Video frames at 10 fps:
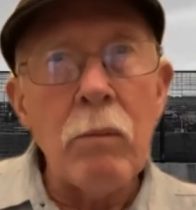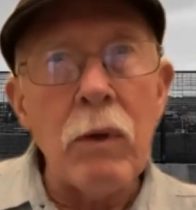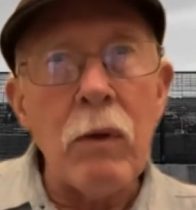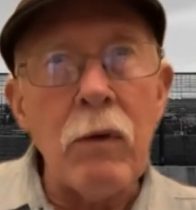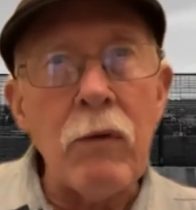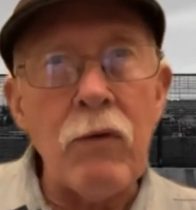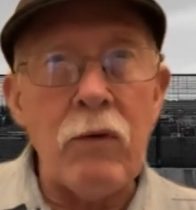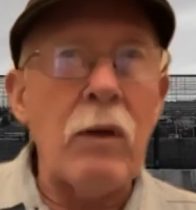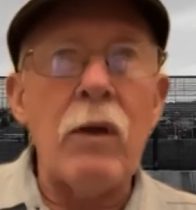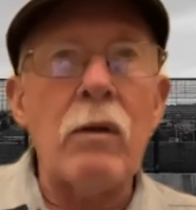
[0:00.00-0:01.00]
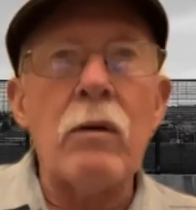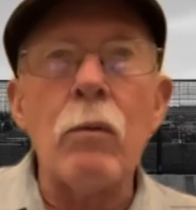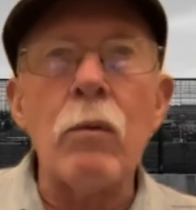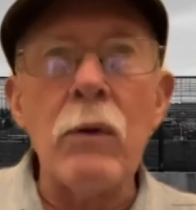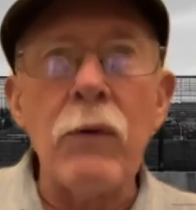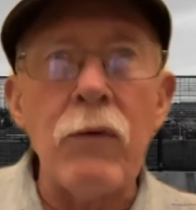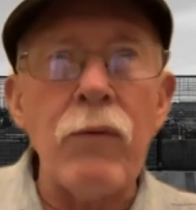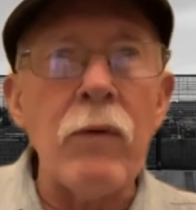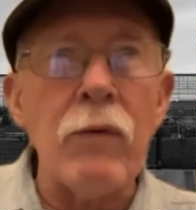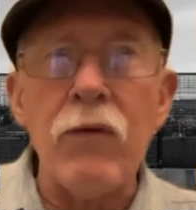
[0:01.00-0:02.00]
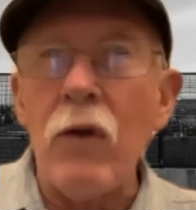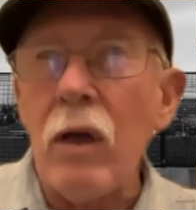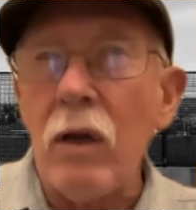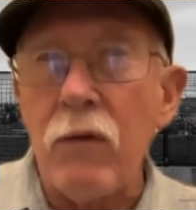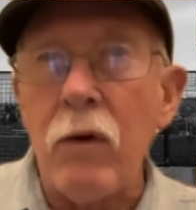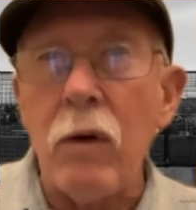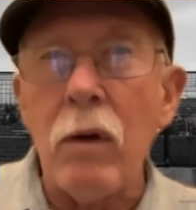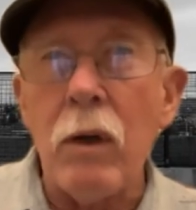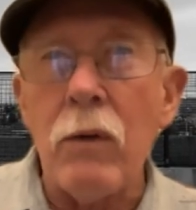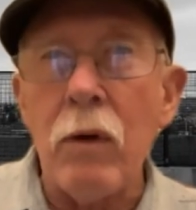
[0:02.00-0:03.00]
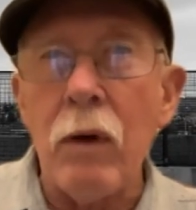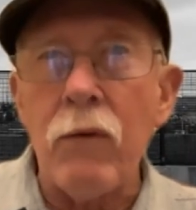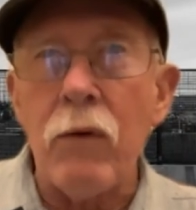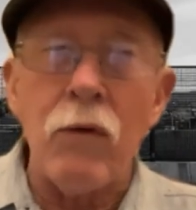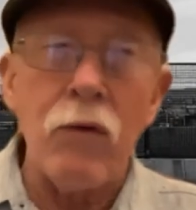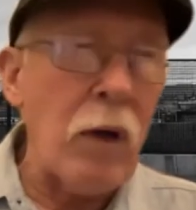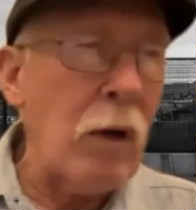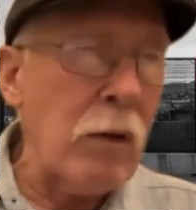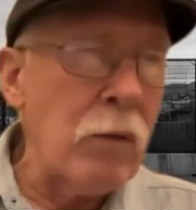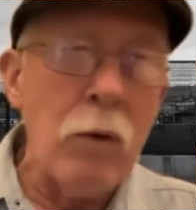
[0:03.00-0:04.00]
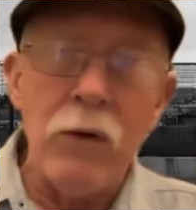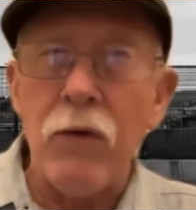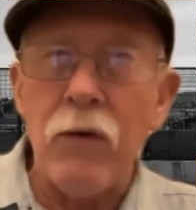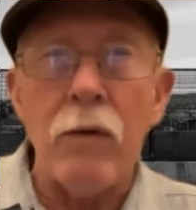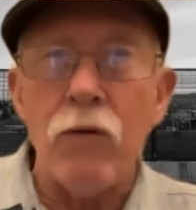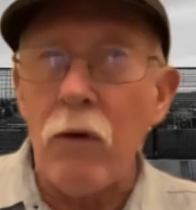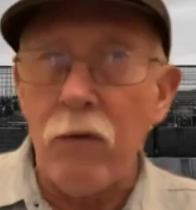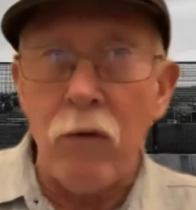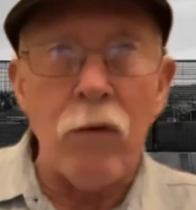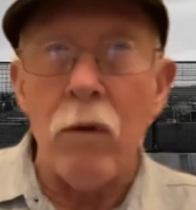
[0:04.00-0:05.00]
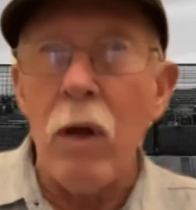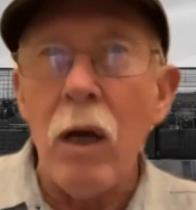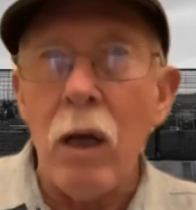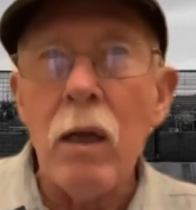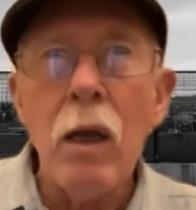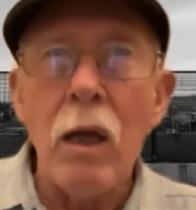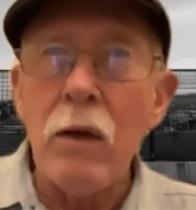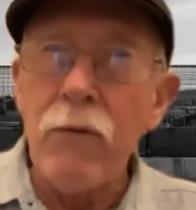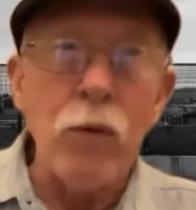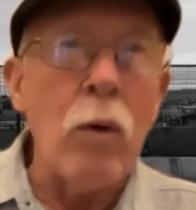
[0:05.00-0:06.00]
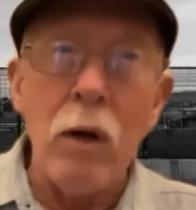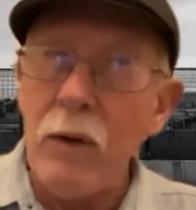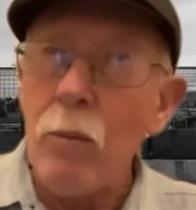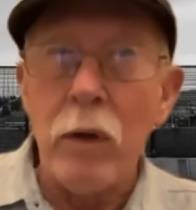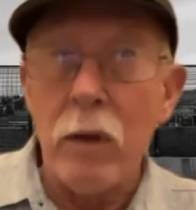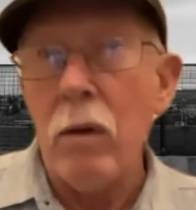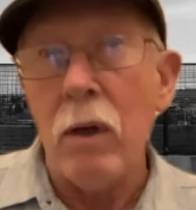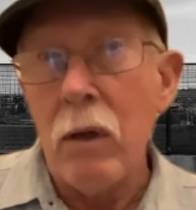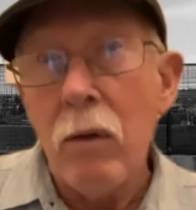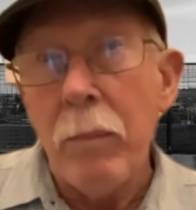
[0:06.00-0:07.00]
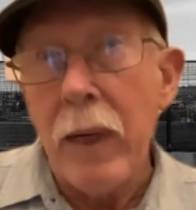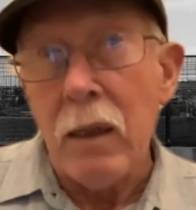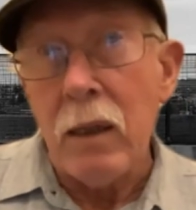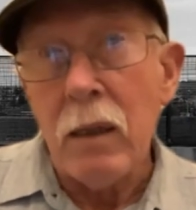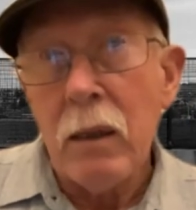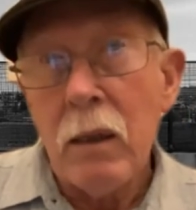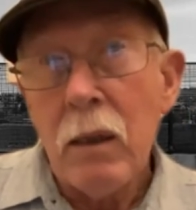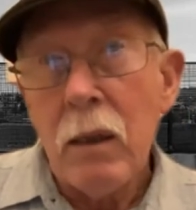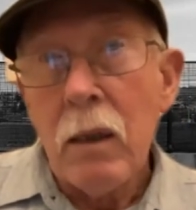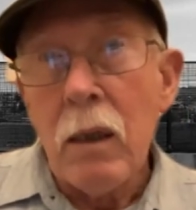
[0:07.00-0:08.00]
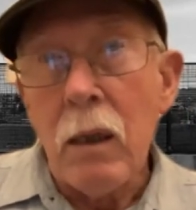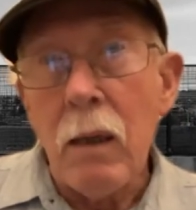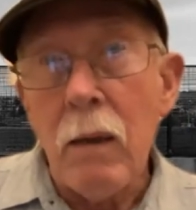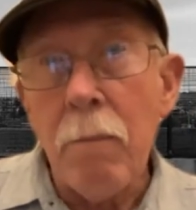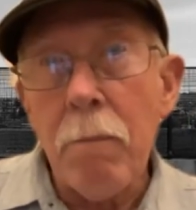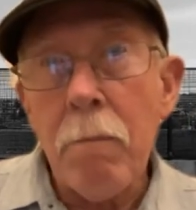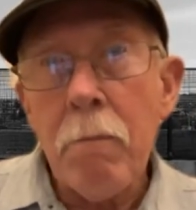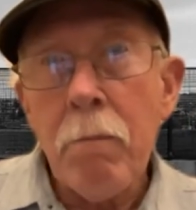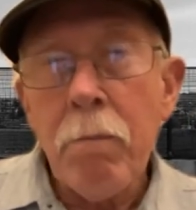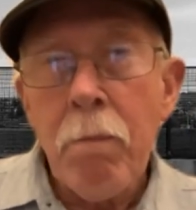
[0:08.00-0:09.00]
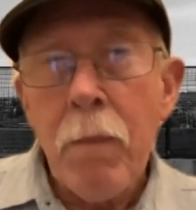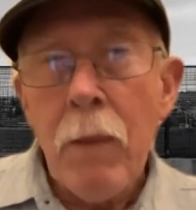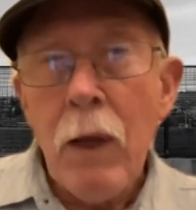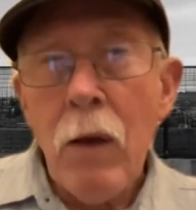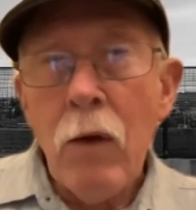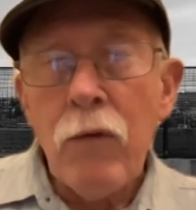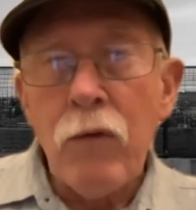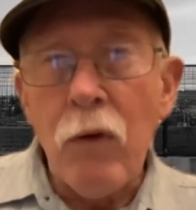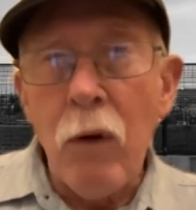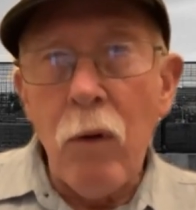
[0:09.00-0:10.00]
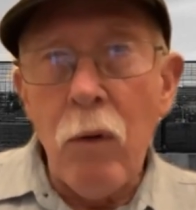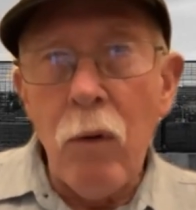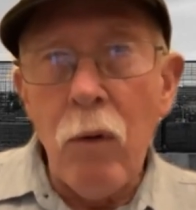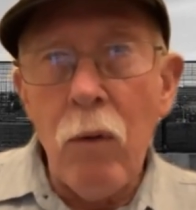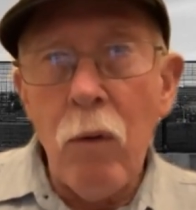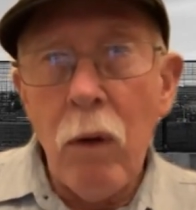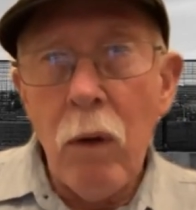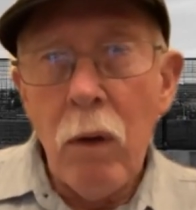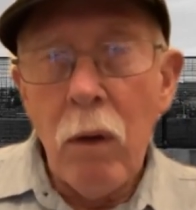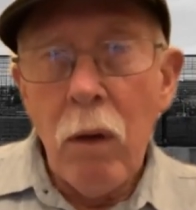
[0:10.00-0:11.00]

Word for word: because I think the world is full of sides here, and you have to decide are you on the side of justice or not? And if you are, then what are you going to do about it? Um, so